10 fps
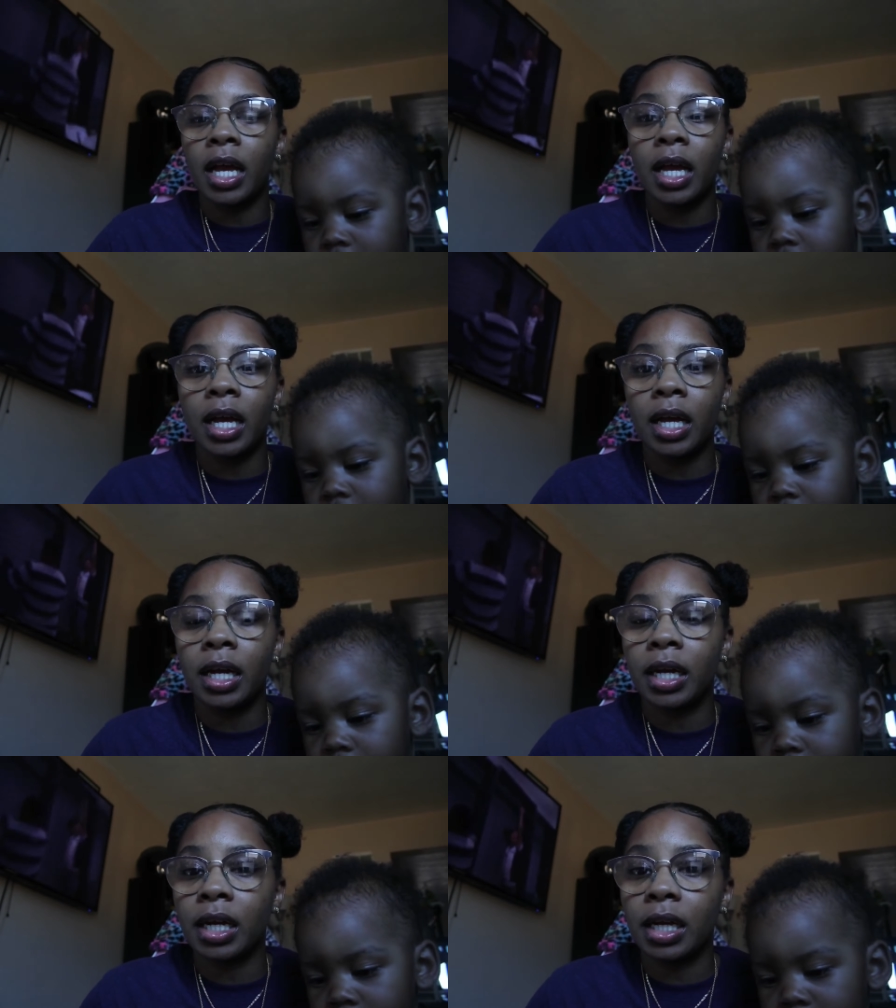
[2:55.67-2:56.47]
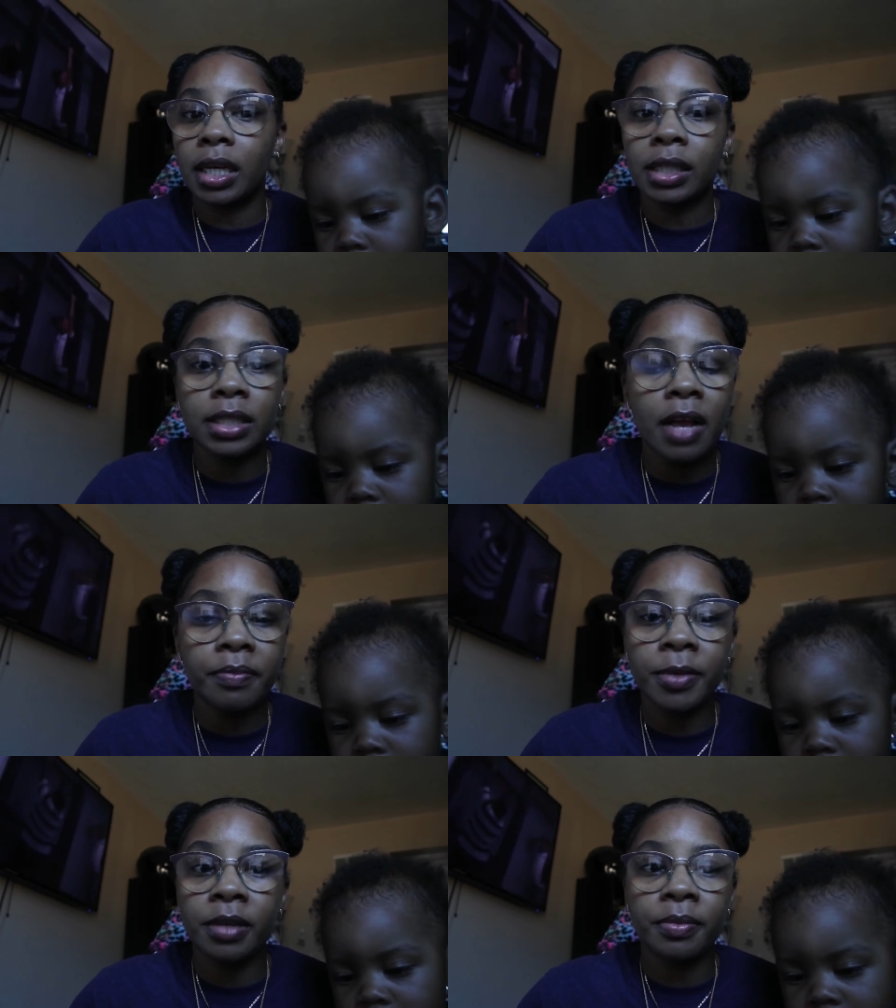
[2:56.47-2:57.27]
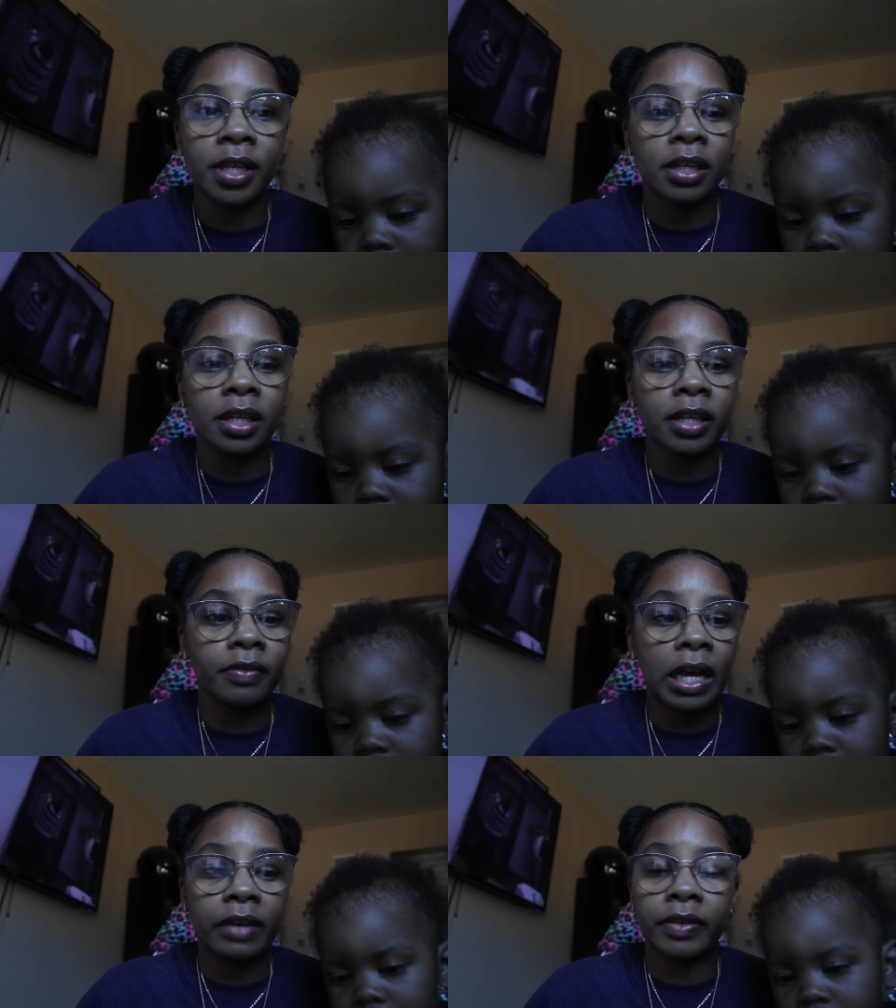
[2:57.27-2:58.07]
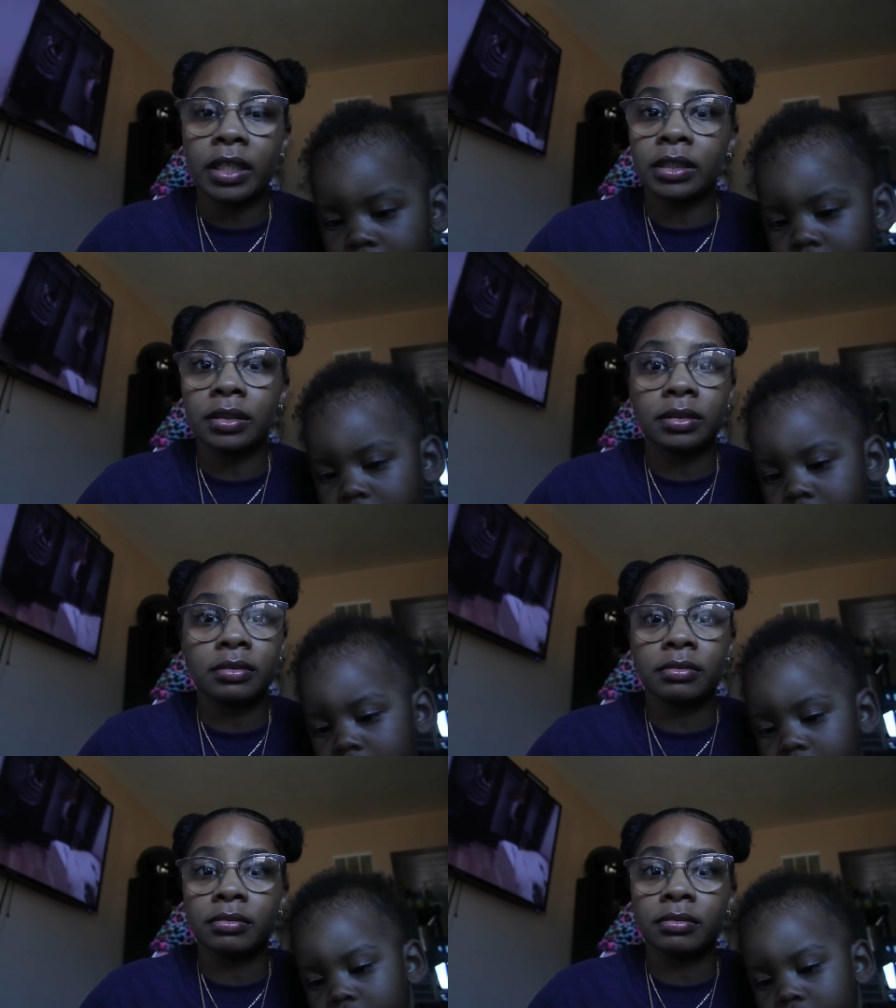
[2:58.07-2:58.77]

it's time for me to meet, live like a fucking